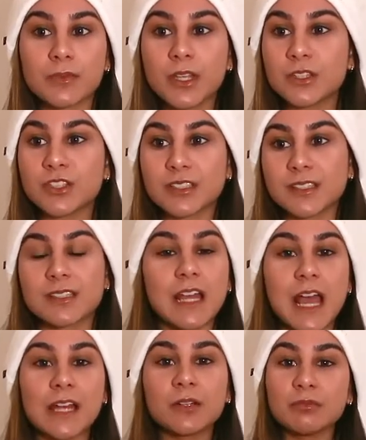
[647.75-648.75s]
just
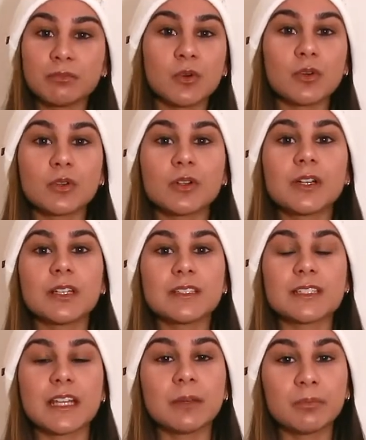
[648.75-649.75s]
add more
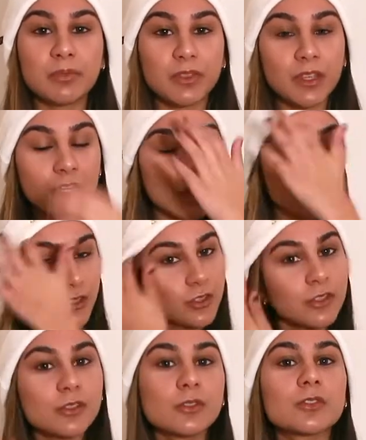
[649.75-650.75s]
depth to
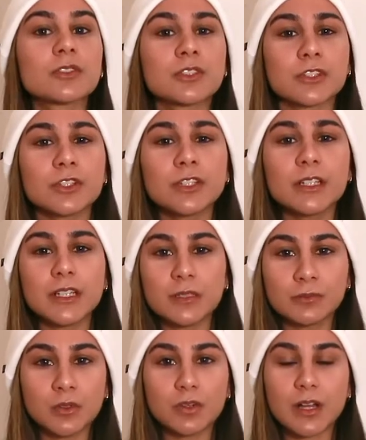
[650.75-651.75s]
the look too,
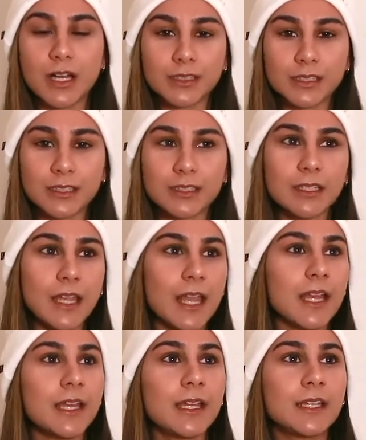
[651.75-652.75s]
and more color,
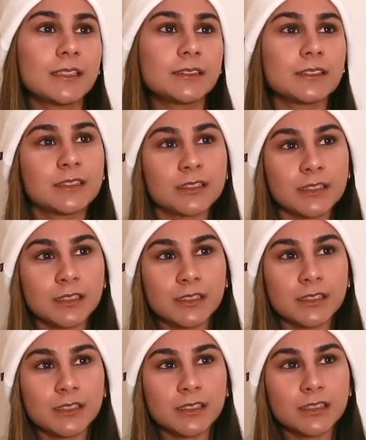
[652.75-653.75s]
and
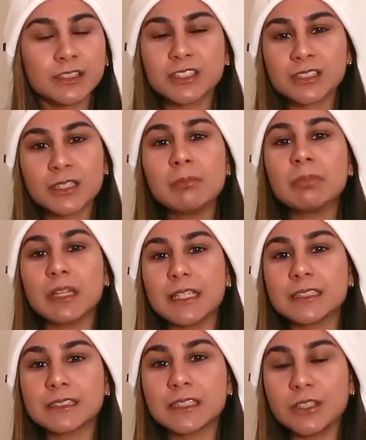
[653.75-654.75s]
just
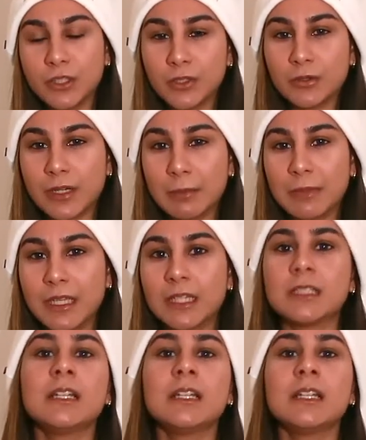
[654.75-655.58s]
completes it, you know what I mean?